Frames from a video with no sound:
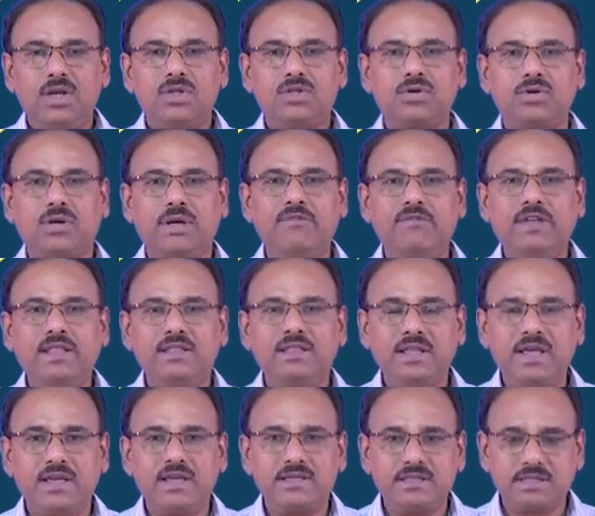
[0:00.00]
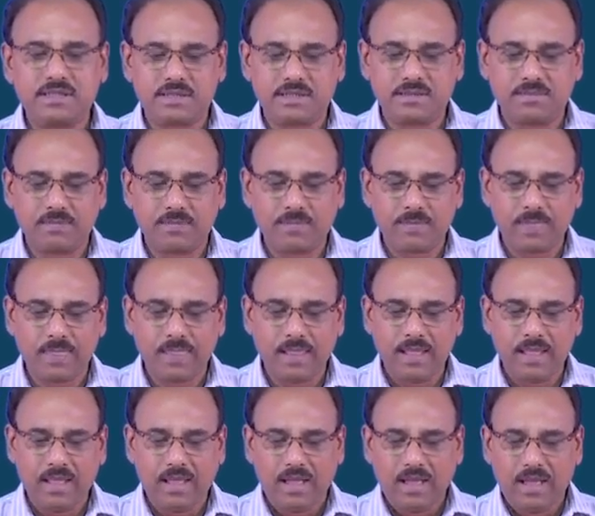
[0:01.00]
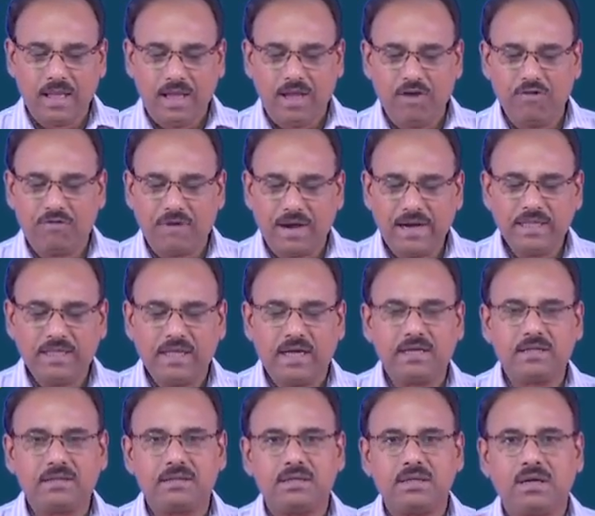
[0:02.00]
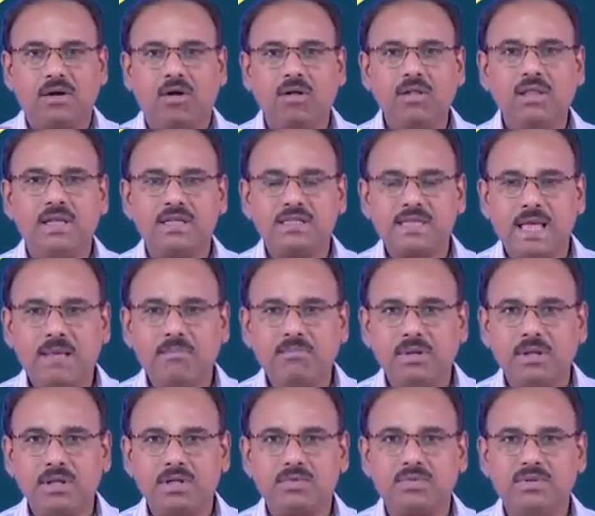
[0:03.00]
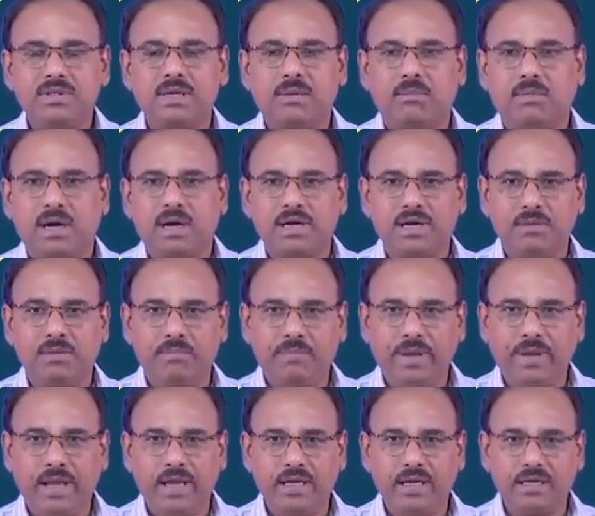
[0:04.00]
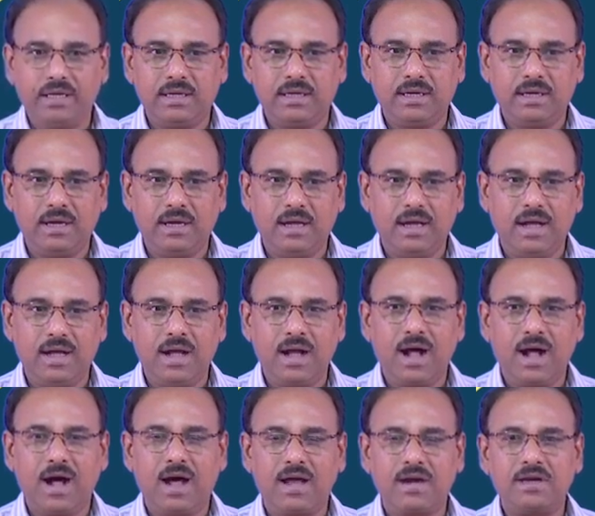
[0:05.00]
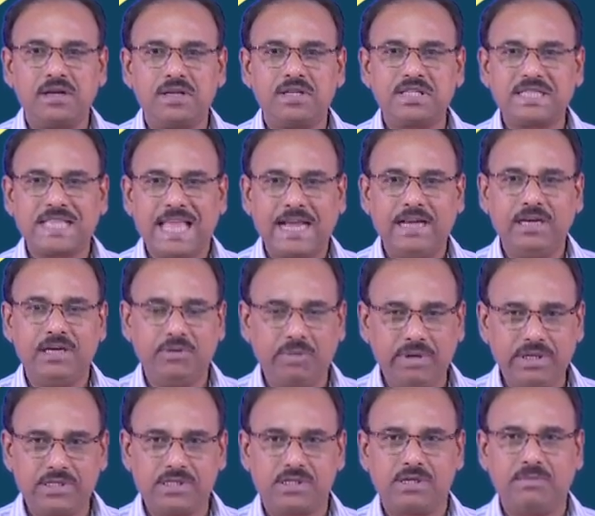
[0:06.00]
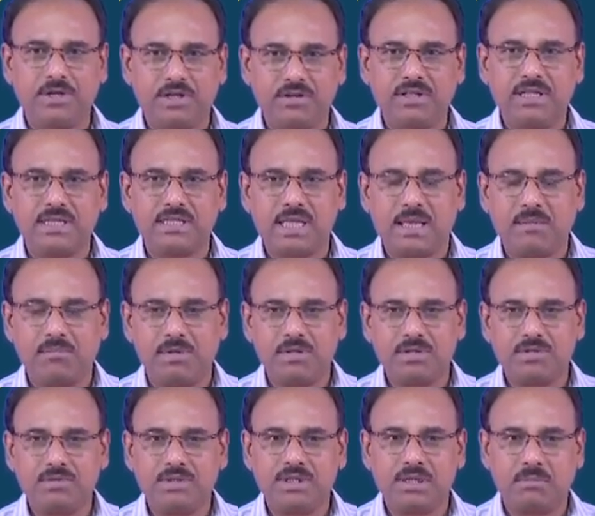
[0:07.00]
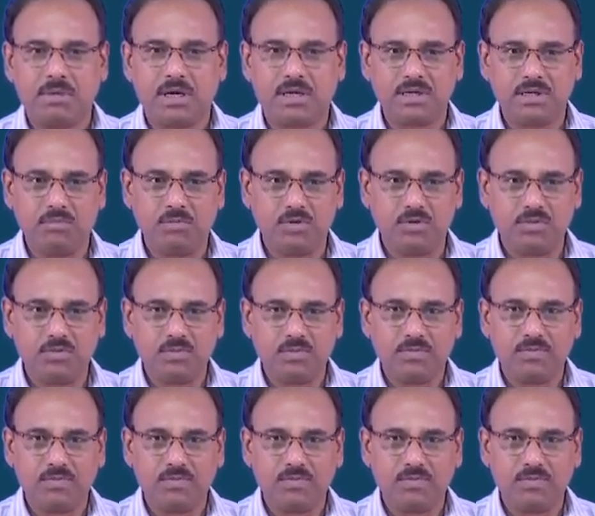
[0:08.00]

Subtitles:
So, given this, you find that all the samples which are marked in pink are sandwiched between the samples which are marked in blue.